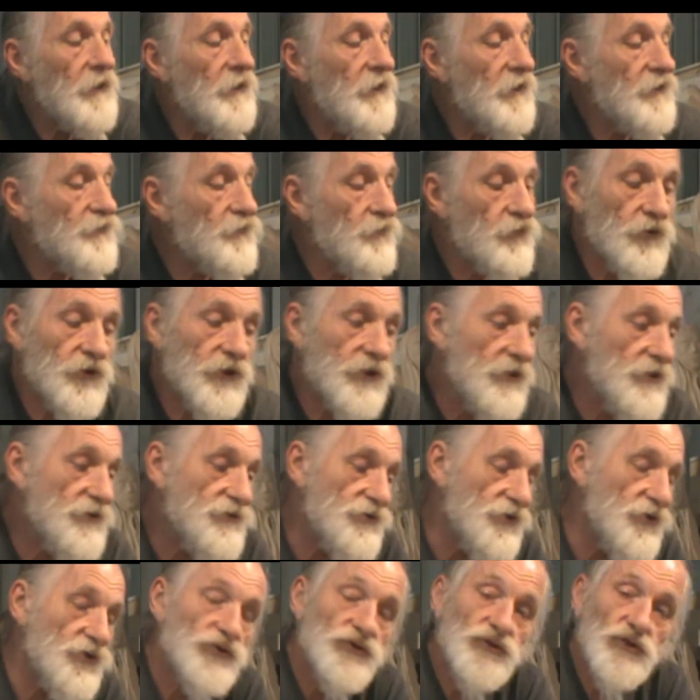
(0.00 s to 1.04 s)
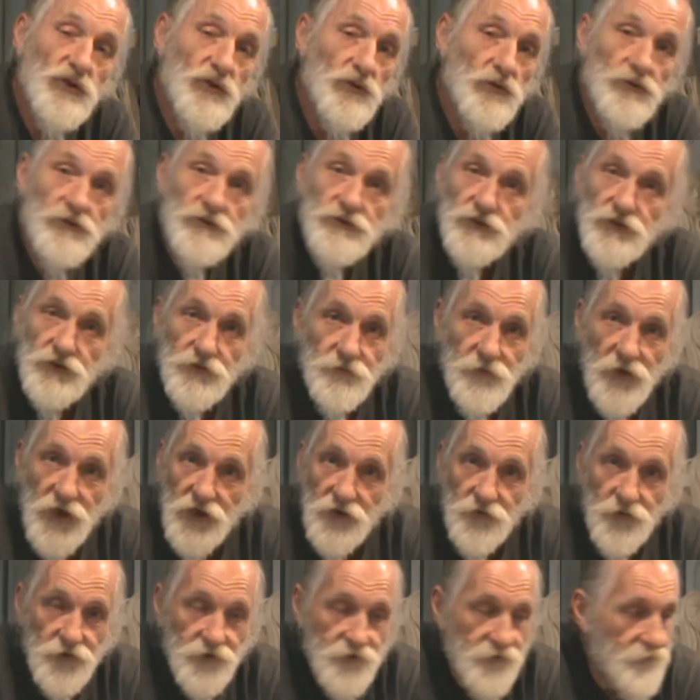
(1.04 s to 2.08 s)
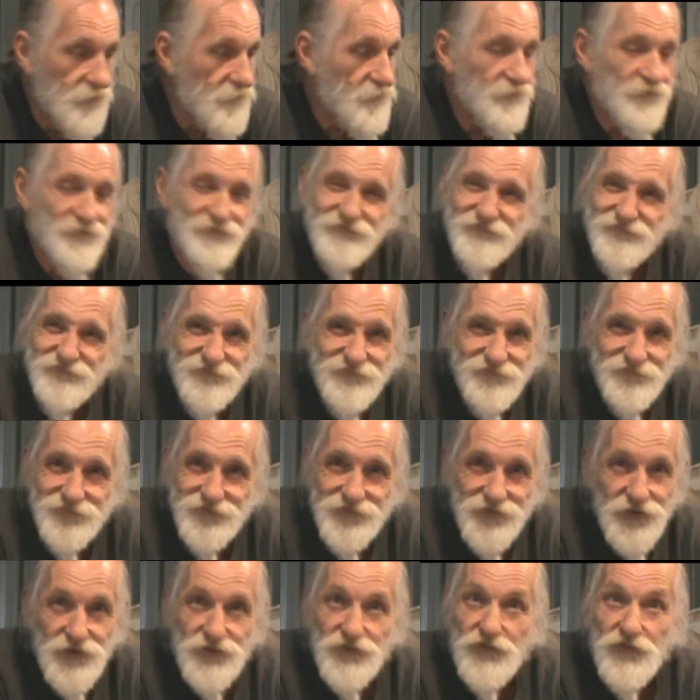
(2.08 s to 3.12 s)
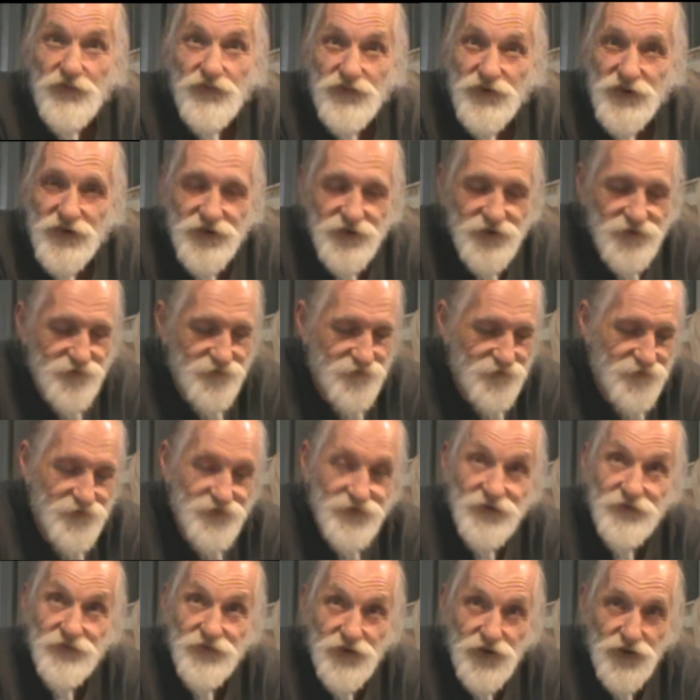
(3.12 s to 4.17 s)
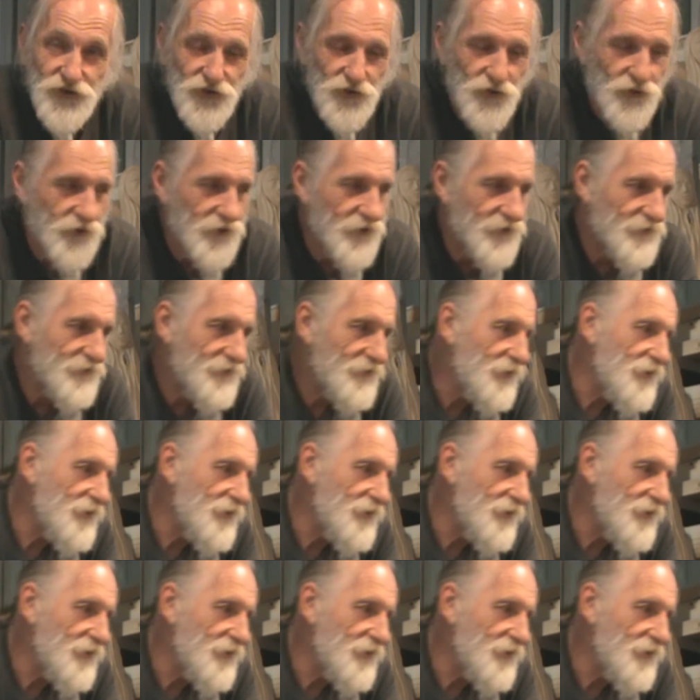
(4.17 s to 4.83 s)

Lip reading: And it's pretty easy to do. You can make one just for fun, see if you can do it.